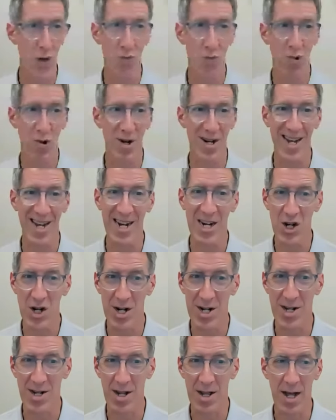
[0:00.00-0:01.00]
do
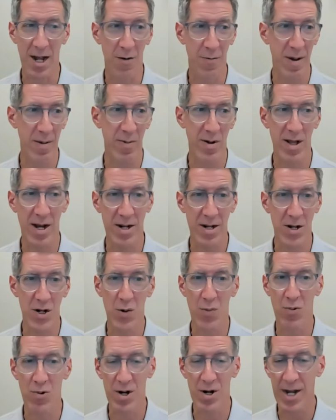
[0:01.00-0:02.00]
predictions. A lot of people like to
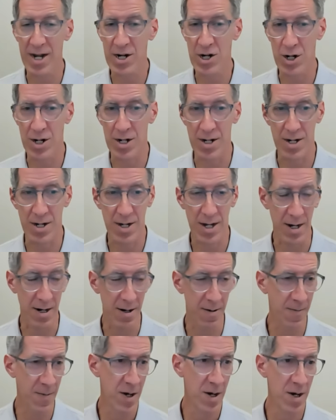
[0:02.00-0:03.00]
do predictions,
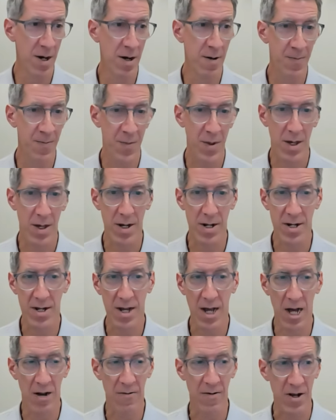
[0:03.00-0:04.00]
and
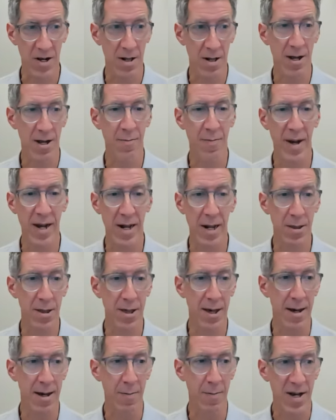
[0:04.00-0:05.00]
it's kind of a clickbaity
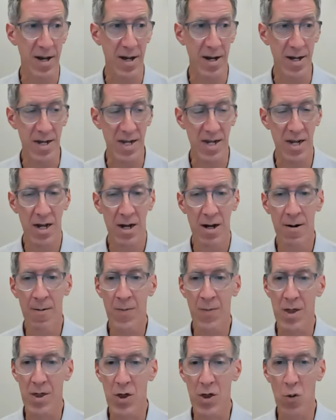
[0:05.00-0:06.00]
thing because
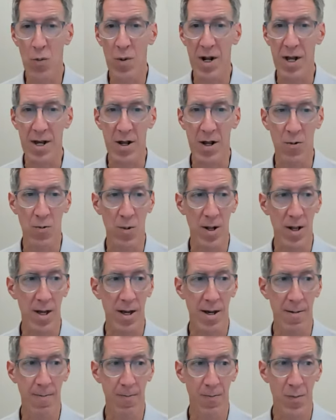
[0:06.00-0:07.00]
nobody can
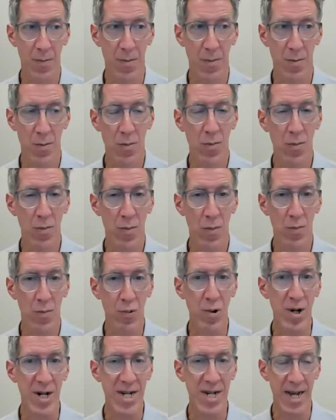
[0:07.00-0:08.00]
really
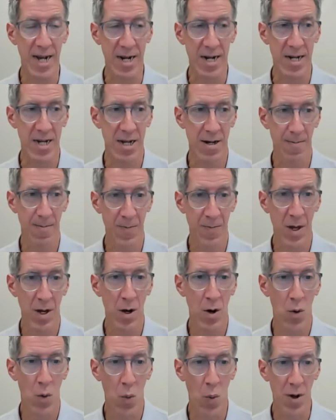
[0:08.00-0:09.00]
predict
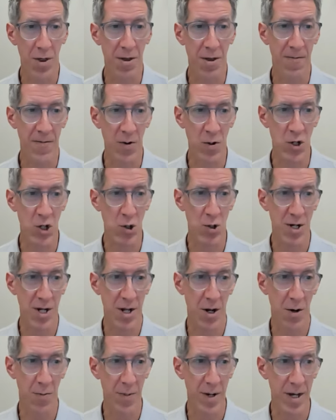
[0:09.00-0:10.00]
what the future is
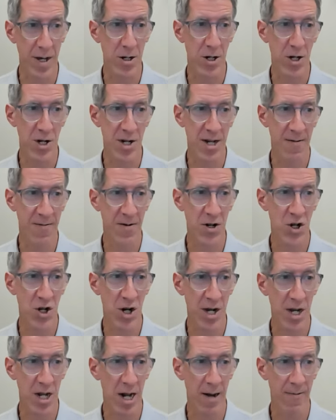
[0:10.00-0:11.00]
going to be. You just have to
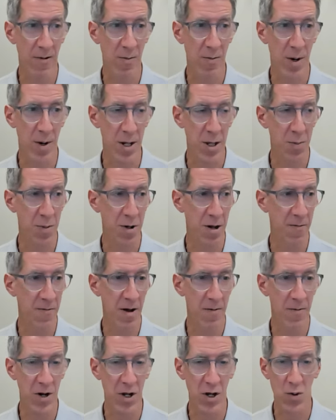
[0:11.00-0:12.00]
check it every month. But if
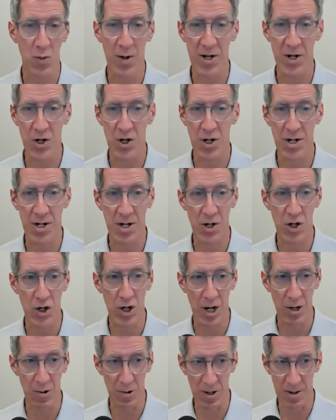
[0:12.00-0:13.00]
you have any questions in
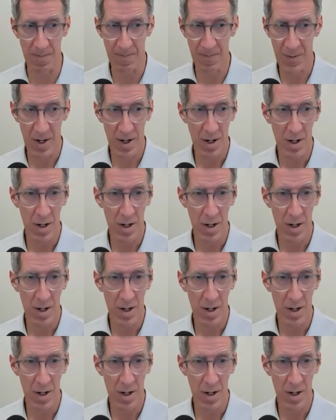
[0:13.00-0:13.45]
general,